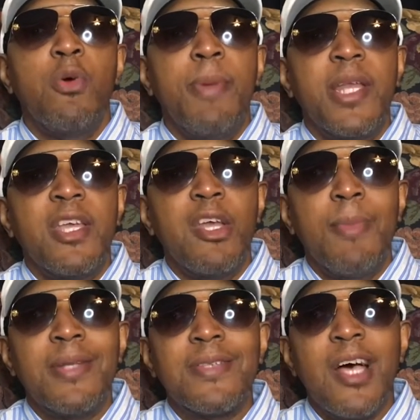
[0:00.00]
Back to get
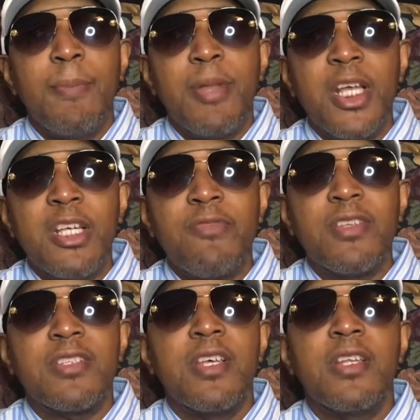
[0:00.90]
my top plays for
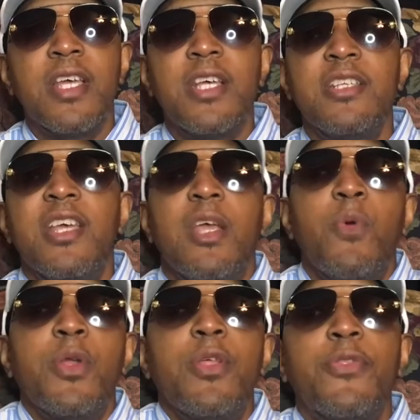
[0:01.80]
Sunday,
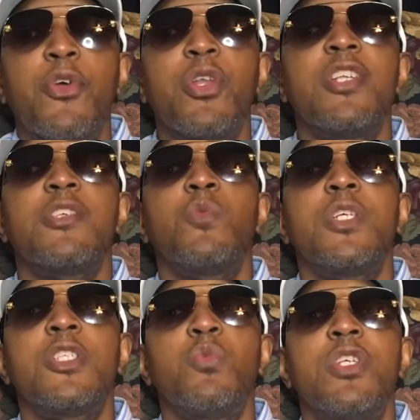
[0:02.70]
January the 30th,
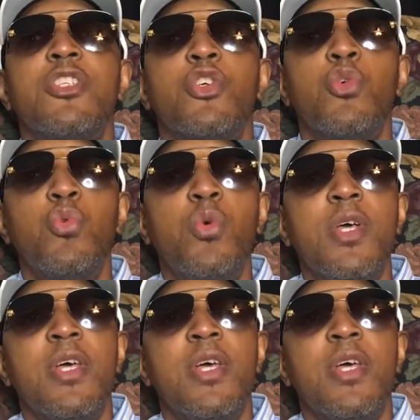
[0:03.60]
2022.